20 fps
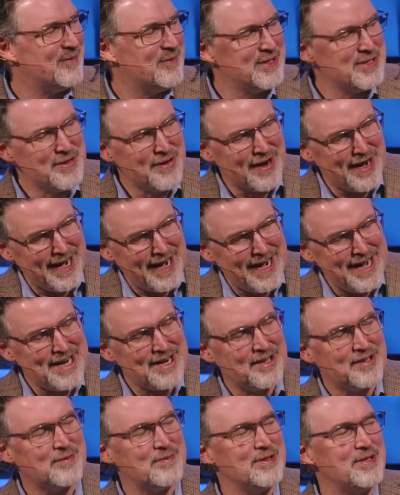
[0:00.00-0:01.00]
when you're
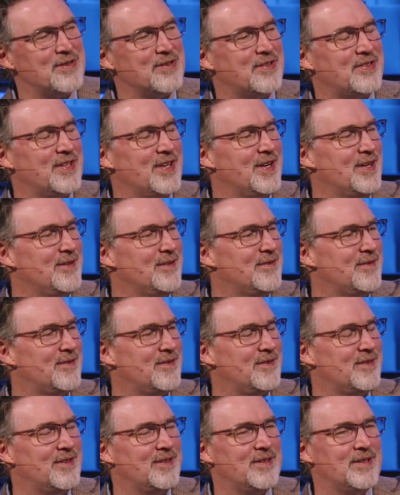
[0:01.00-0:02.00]
honest with
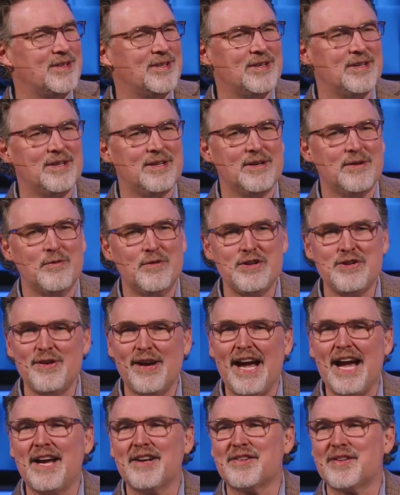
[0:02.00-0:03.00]
yourself, when
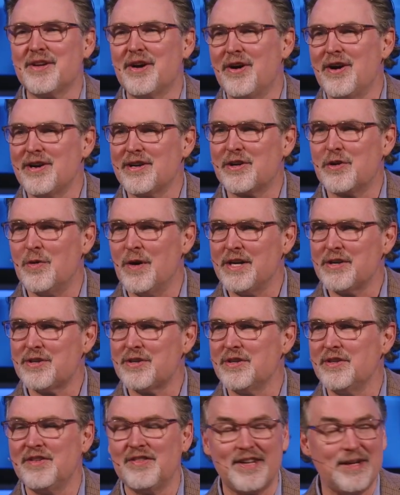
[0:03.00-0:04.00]
you ask the hard
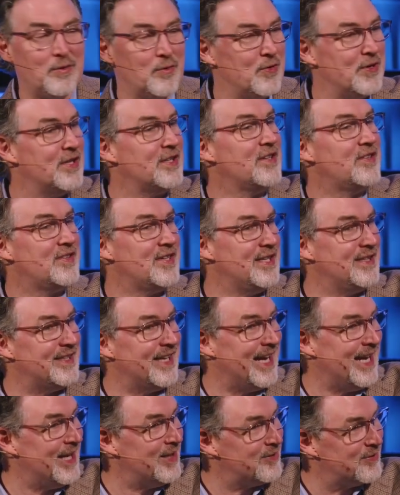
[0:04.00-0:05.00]
questions and really seek
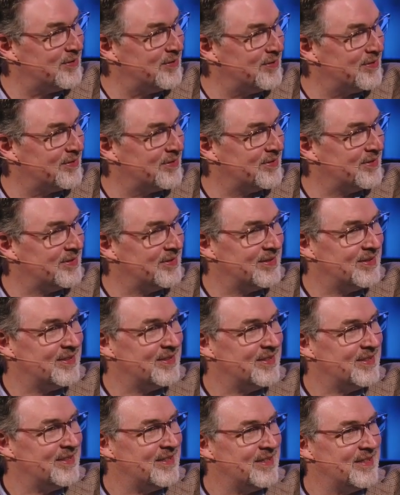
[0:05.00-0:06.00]
the answers,
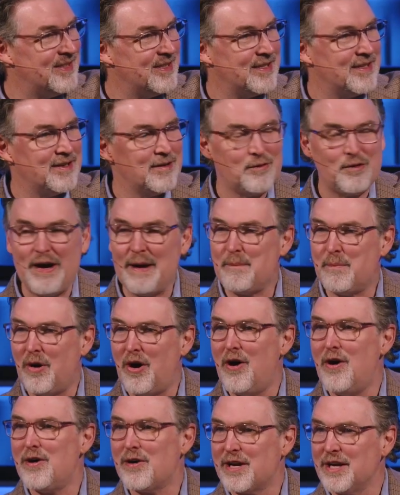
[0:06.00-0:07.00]
why
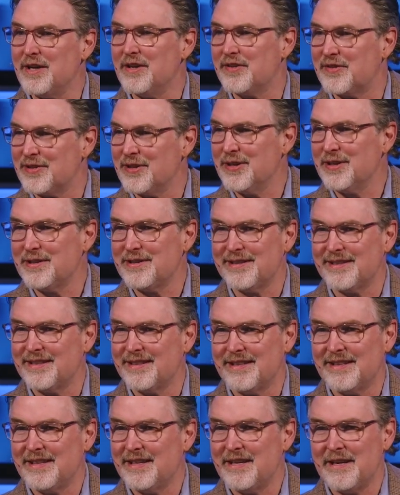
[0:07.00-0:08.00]
Paul can assert
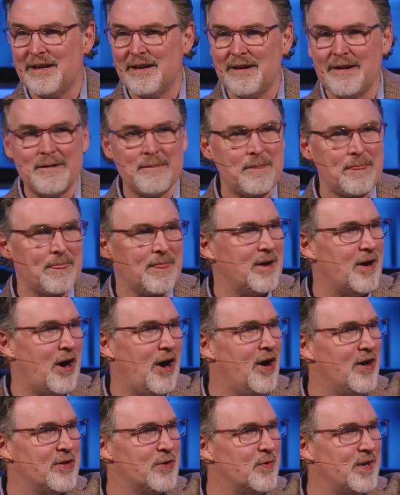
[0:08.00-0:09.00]

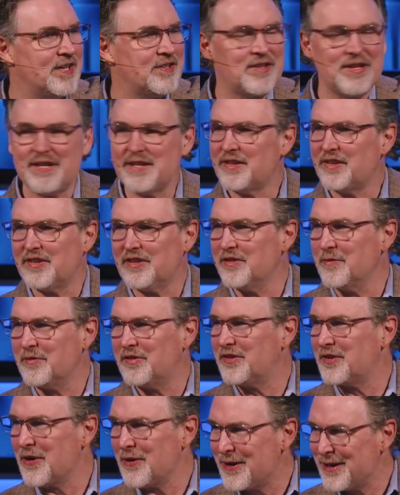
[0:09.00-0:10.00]
all the rest of this is
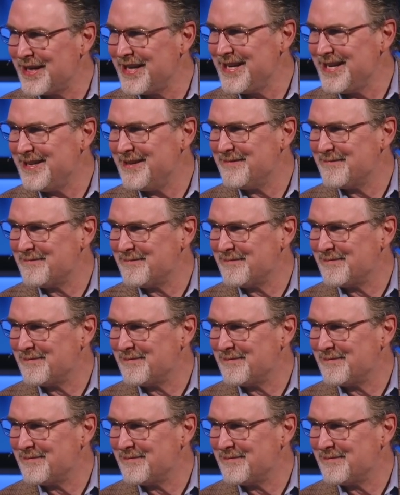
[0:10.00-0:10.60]
absurdity.